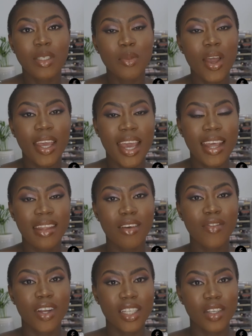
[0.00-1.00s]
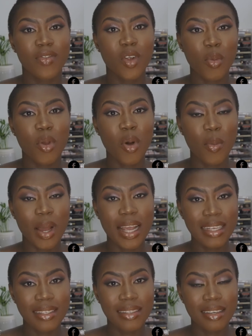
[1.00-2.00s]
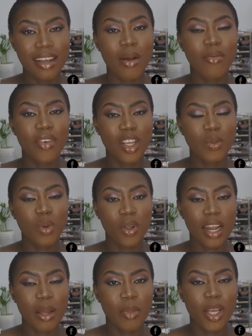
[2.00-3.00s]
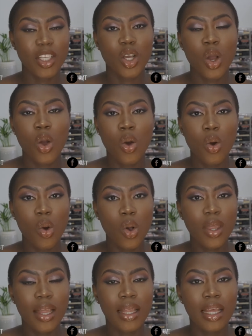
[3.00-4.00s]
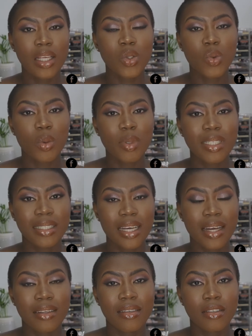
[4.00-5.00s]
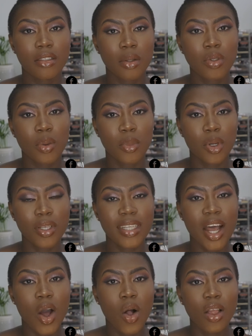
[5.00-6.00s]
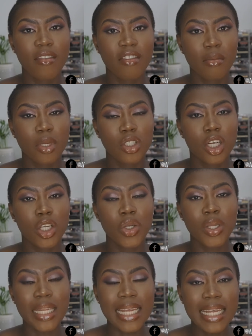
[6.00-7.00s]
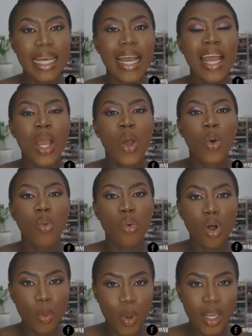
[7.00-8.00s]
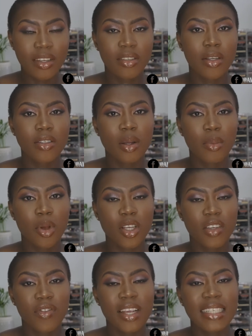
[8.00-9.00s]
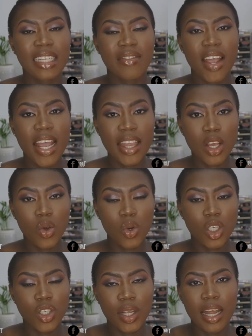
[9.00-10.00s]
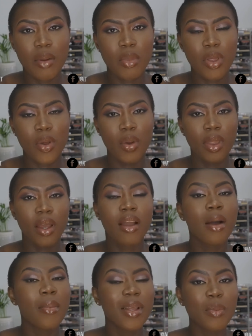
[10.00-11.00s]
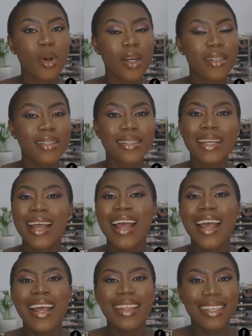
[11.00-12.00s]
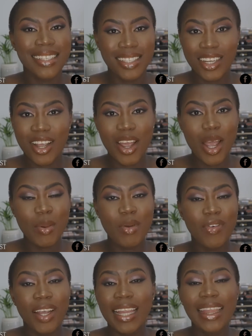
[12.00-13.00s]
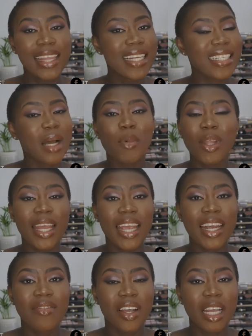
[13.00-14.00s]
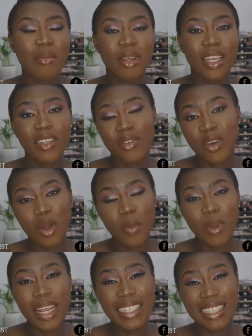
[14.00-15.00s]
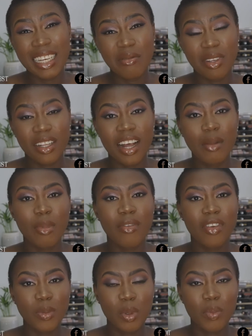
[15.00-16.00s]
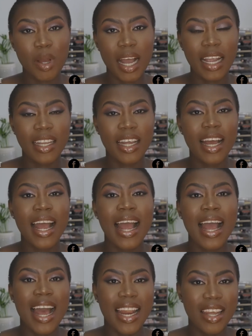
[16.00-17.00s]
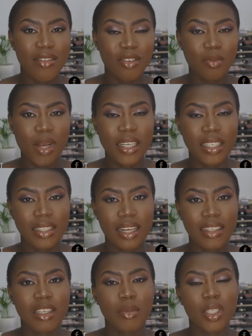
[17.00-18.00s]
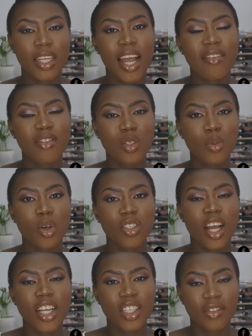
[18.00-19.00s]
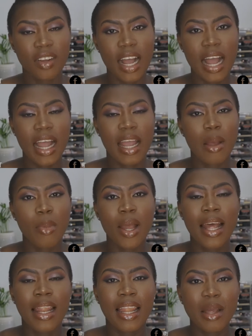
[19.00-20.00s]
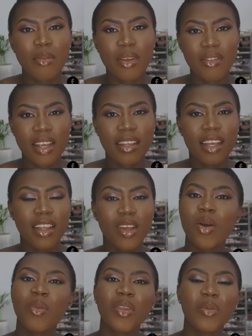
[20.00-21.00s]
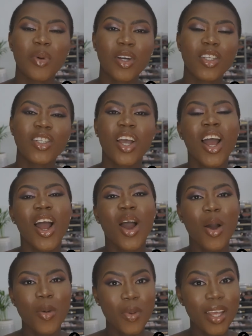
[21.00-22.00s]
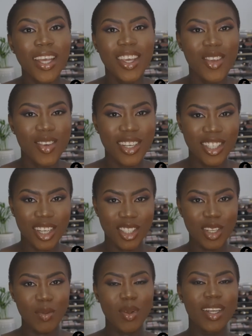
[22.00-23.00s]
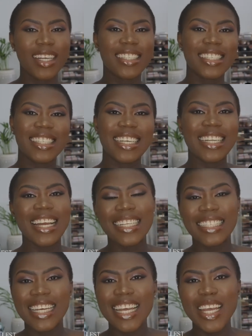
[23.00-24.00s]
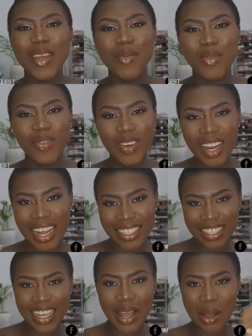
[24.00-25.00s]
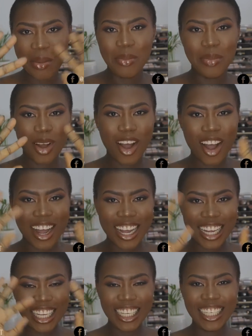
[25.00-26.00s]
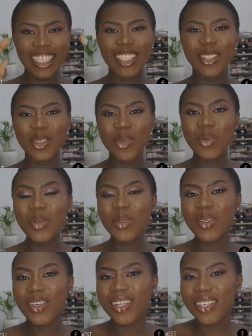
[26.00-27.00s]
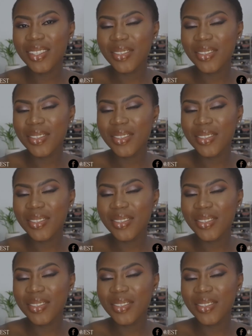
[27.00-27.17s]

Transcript: more. Again, don't forget to follow me on my Instagram, Facebook like page. All the links will be down in the description box. All the information you need will be in the description box. If you guys have any question, let me know in the comment box. Dit is again Amy. Vergeet niet te abonneren. Vergeet mij niet te volgen op mijn Instagram kanaal, op mijn Facebook pagina. Alle informatie staat in de beschrijvingsbox. Als je vragen hebt, laat mij weten in de commentbox. Hoop ik jullie 6 nummer te zien. Team Fullest. Bye. Doeg.